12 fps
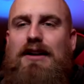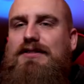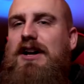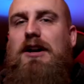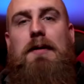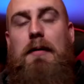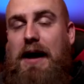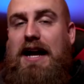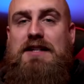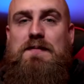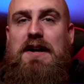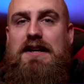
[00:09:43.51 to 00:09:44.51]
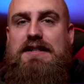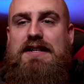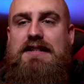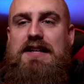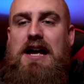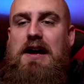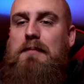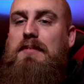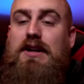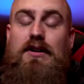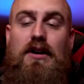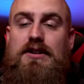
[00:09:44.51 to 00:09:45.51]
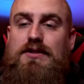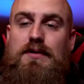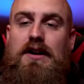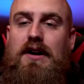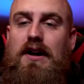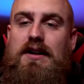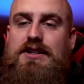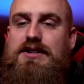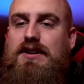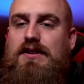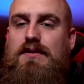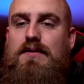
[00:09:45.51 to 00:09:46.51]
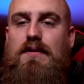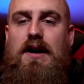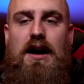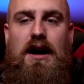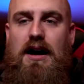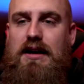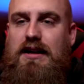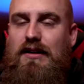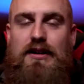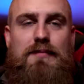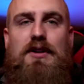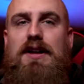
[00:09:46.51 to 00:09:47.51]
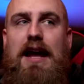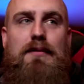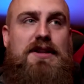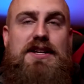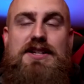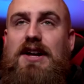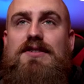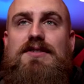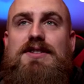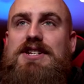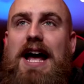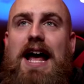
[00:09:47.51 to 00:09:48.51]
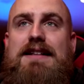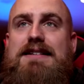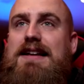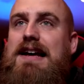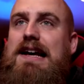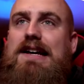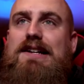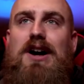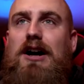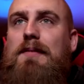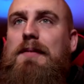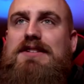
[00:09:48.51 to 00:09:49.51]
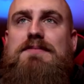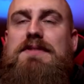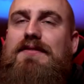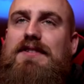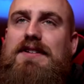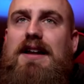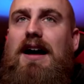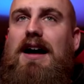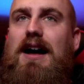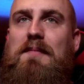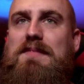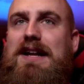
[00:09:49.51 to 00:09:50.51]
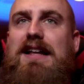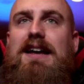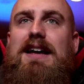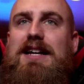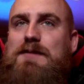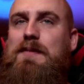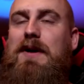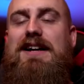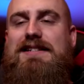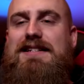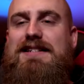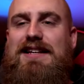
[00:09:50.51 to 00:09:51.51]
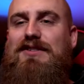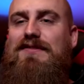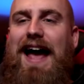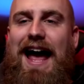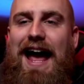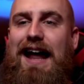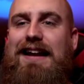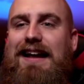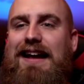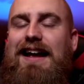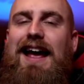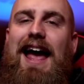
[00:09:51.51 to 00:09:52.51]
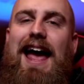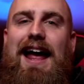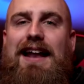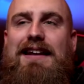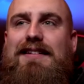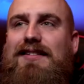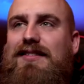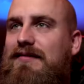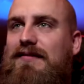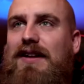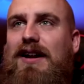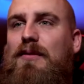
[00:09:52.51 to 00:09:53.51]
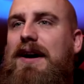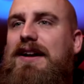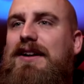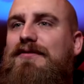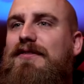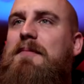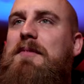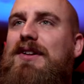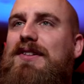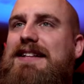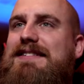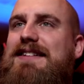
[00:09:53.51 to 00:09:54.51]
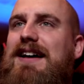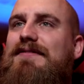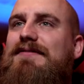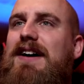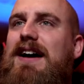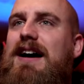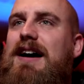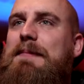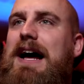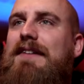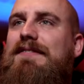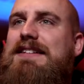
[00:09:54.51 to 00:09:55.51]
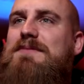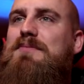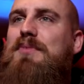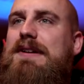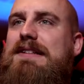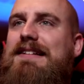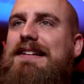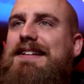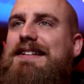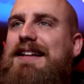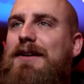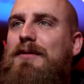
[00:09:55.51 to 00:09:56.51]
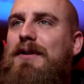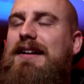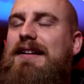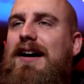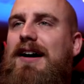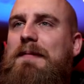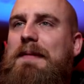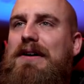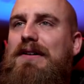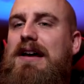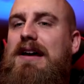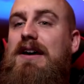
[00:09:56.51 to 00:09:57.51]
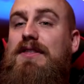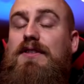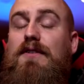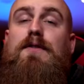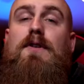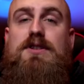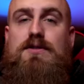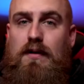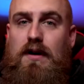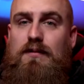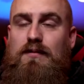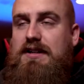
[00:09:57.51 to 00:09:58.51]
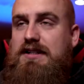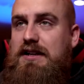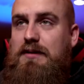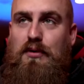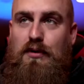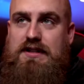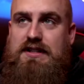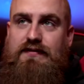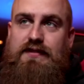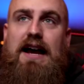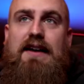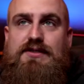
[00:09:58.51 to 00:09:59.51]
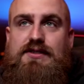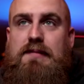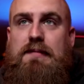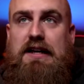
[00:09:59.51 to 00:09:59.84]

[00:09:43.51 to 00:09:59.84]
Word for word: I'll talk about my experiences, but you're also encouraged to uh, you know communicate with each other in the chats talk about some different uh, media experiences that you've had and you know where you're from and all that stuff um, i've got some points on the list that i wanted to talk about the first one was the importance of live streaming